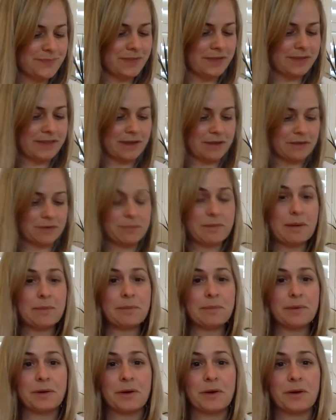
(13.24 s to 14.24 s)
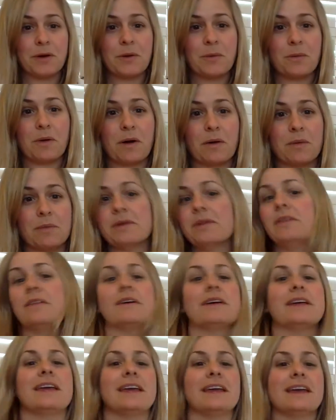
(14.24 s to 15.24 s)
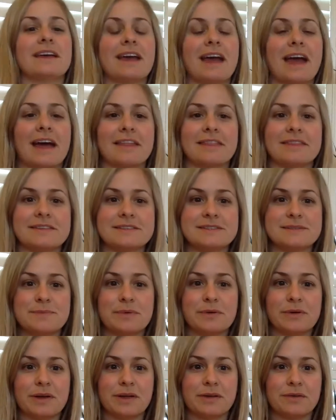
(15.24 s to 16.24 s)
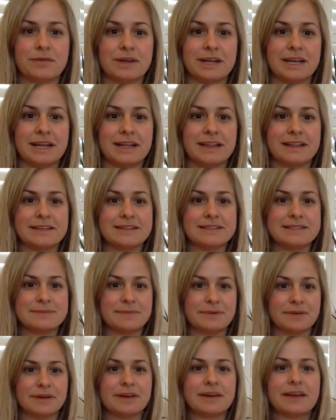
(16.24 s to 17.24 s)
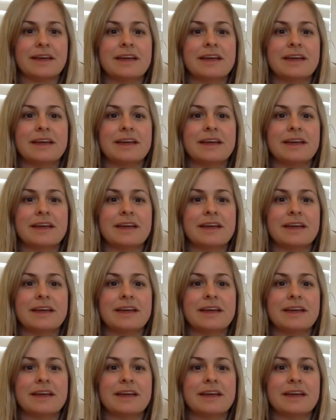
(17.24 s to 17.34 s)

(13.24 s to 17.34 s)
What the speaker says: Now remember, while we're looking at this book and reading this book,